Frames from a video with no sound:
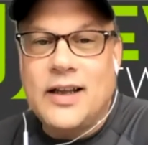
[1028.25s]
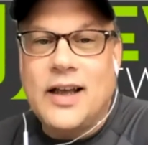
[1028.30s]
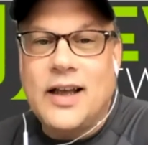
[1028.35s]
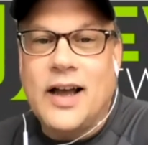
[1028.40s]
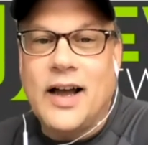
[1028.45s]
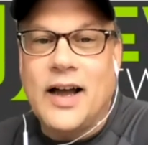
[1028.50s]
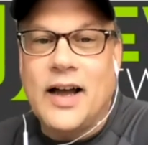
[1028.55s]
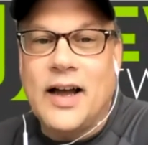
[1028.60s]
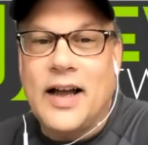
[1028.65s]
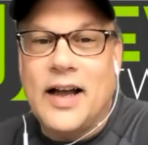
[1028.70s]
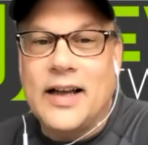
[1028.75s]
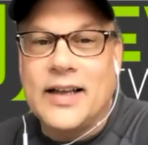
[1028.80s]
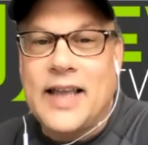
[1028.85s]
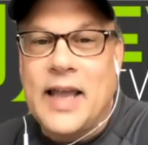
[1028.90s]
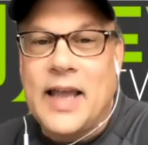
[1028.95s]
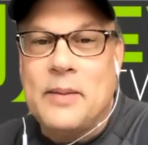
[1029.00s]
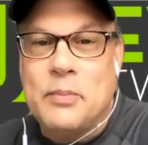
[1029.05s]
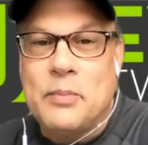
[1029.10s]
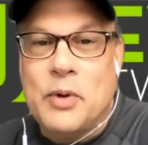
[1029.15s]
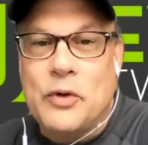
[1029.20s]

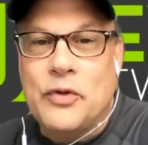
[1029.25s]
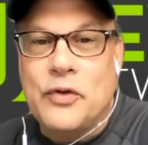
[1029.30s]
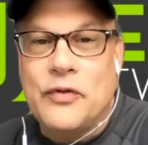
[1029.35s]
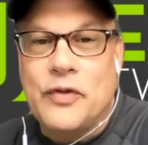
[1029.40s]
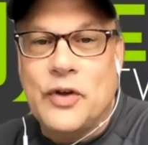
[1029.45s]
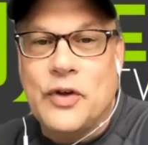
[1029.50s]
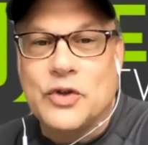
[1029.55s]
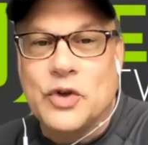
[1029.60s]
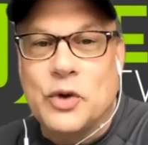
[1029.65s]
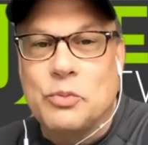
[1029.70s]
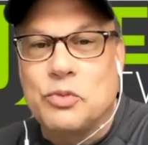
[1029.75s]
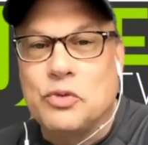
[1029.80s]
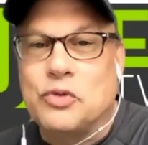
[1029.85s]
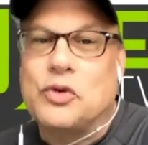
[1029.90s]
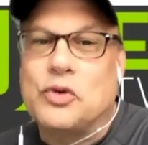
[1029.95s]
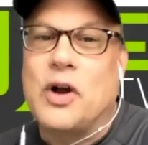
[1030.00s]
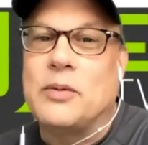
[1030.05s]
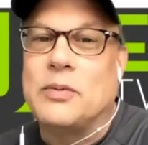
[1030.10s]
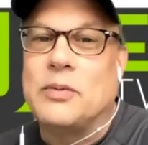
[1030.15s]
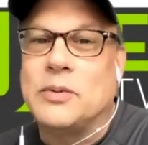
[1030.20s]
Again, both of those are
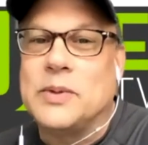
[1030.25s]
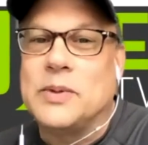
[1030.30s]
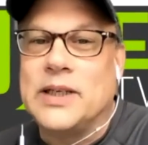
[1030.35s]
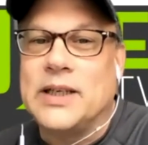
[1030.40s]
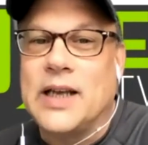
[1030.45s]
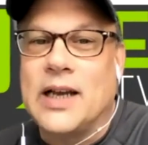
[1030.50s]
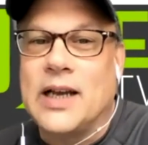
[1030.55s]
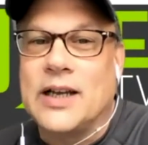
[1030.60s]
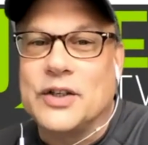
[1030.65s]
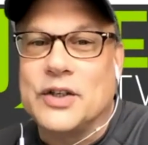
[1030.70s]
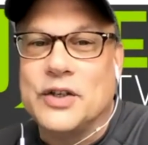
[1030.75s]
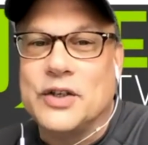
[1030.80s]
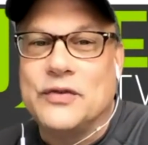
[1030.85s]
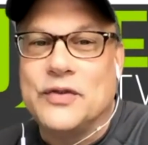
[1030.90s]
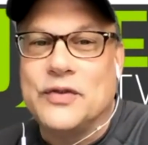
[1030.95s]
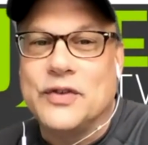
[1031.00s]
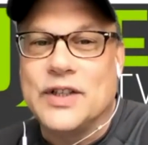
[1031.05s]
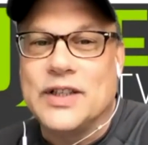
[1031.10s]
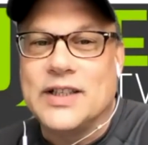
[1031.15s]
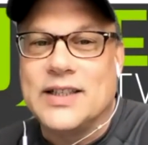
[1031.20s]
probably not good
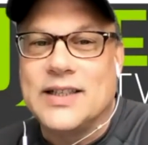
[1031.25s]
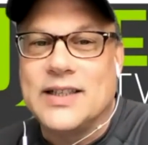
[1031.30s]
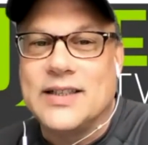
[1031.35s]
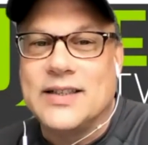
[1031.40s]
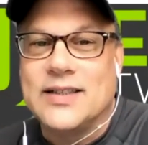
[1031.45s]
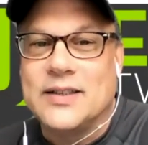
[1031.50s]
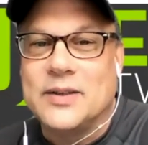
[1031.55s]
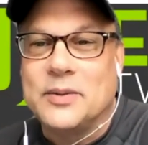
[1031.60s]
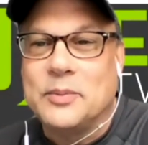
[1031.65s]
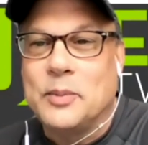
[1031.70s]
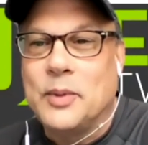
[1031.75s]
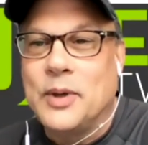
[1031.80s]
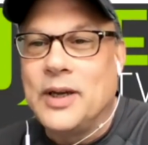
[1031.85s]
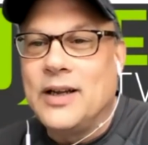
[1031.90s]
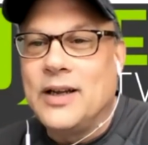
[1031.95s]
for the system